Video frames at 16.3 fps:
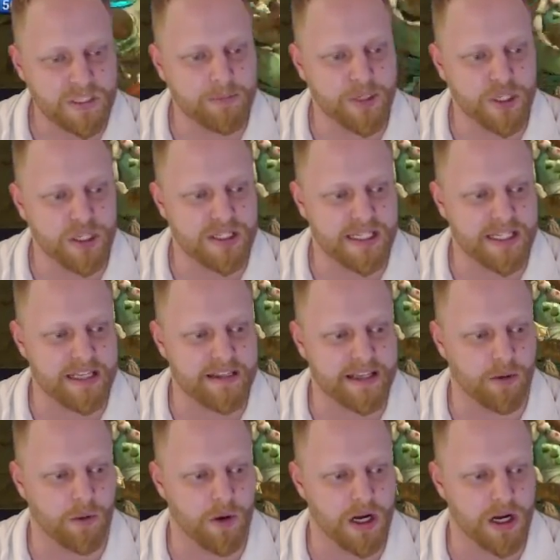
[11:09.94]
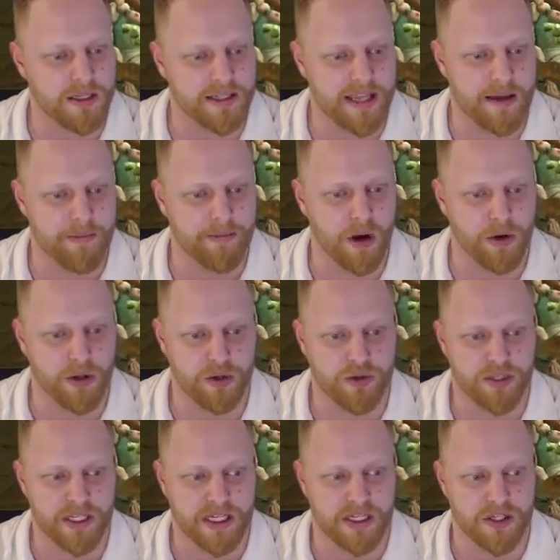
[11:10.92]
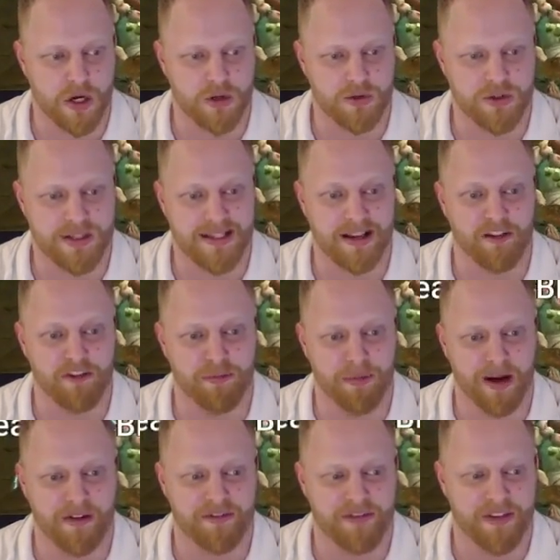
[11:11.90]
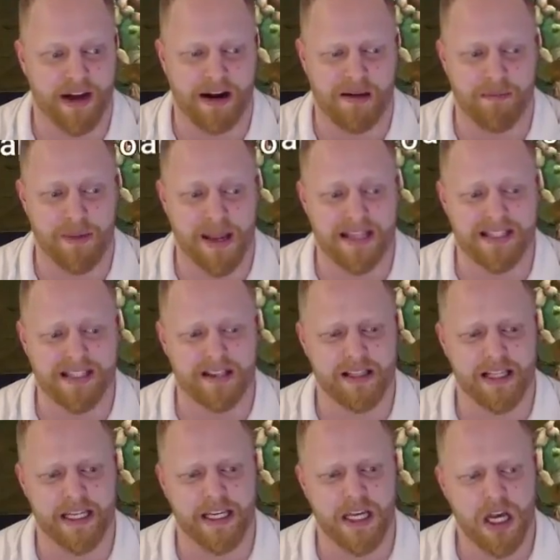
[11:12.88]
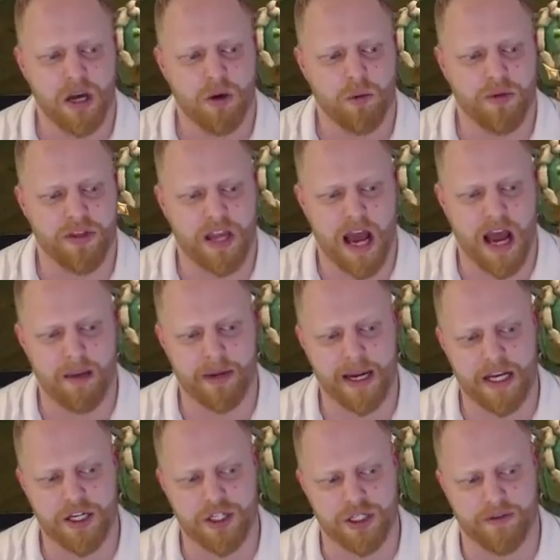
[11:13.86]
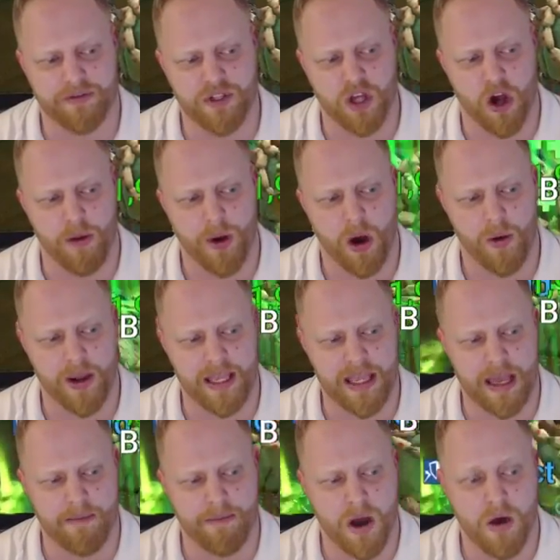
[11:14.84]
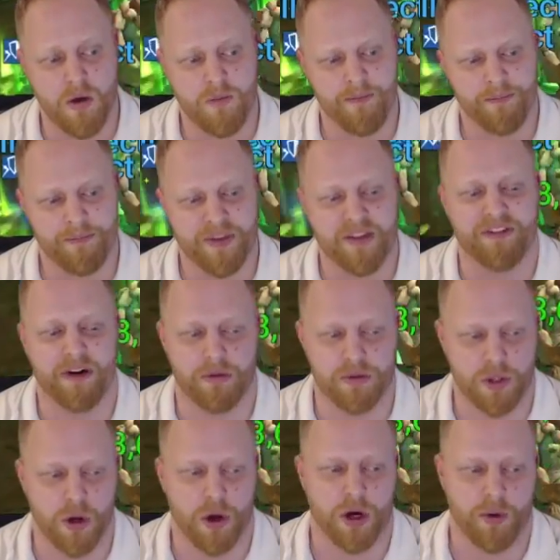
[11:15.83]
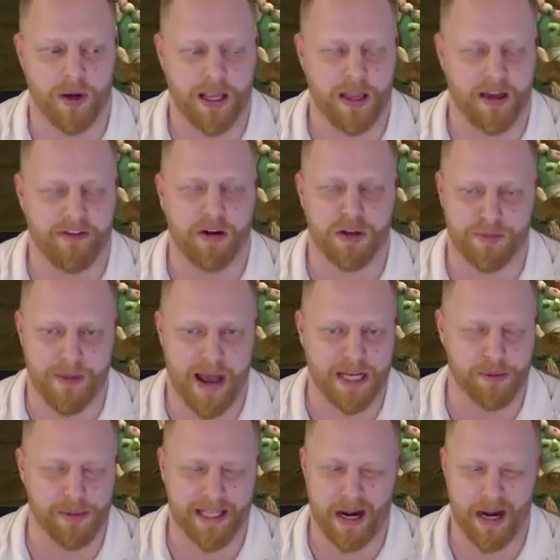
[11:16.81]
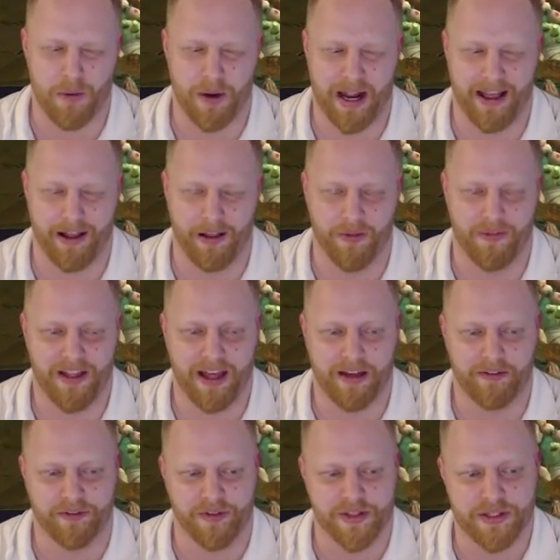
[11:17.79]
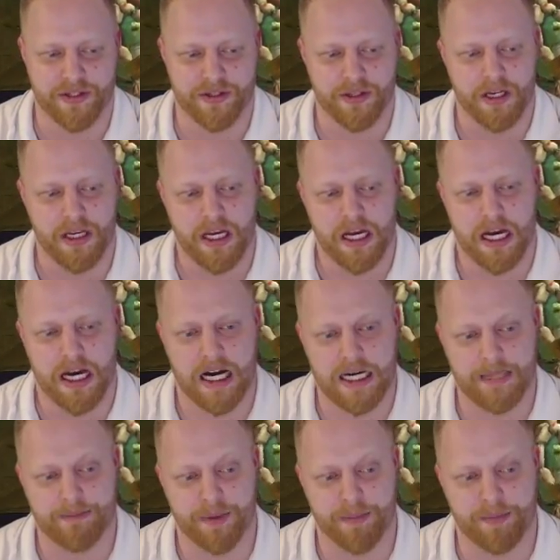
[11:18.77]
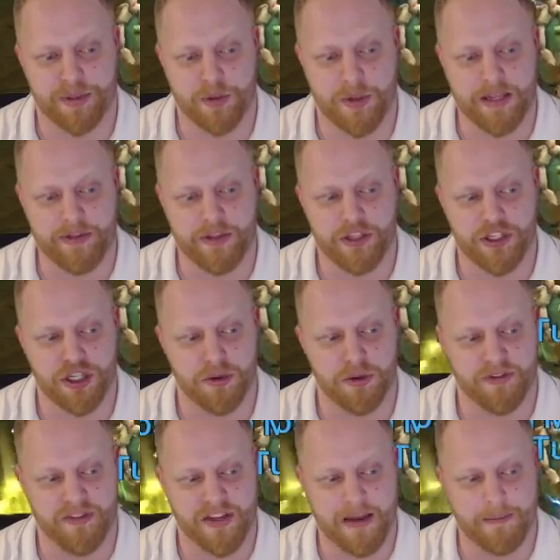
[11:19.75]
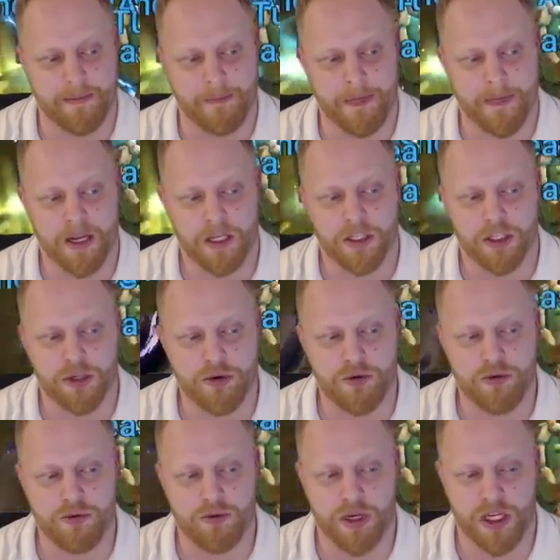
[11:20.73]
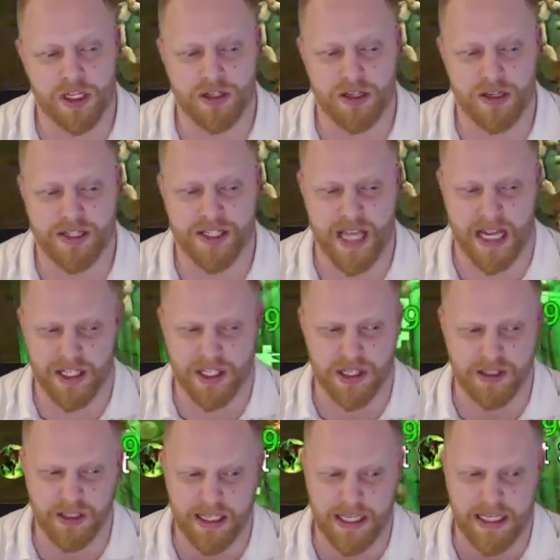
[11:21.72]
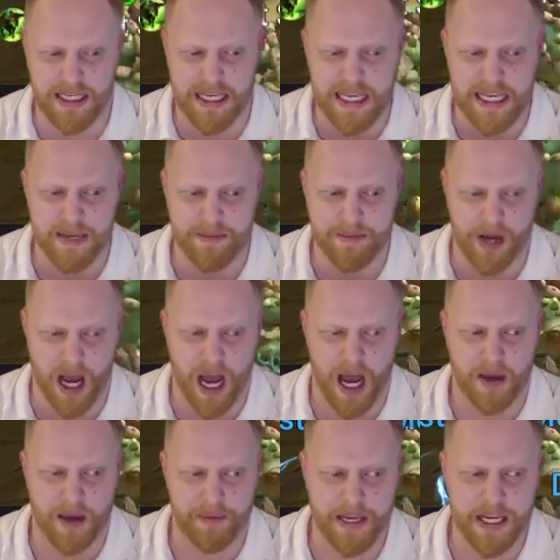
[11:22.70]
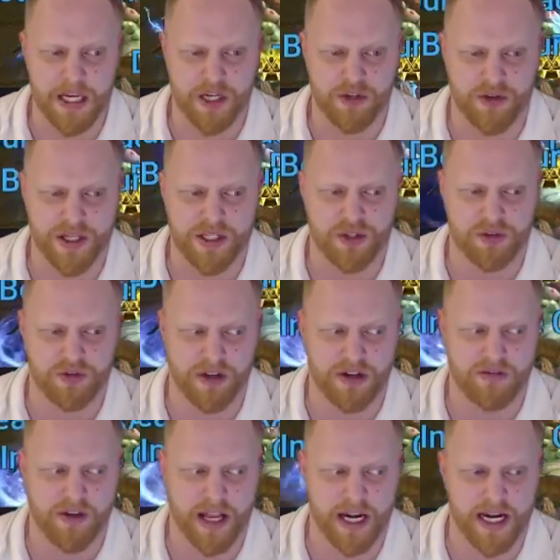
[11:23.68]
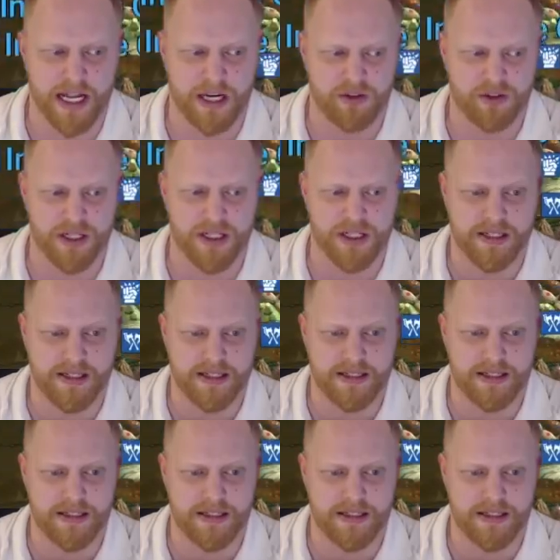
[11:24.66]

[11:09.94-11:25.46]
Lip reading: But you can see there was Genbo using his own self buff there. And basically, with the combination of Tomo and Genbo, if I was manualing it, I would have held that for this. But between the two of them, you can essentially keep up increased crit rate and increased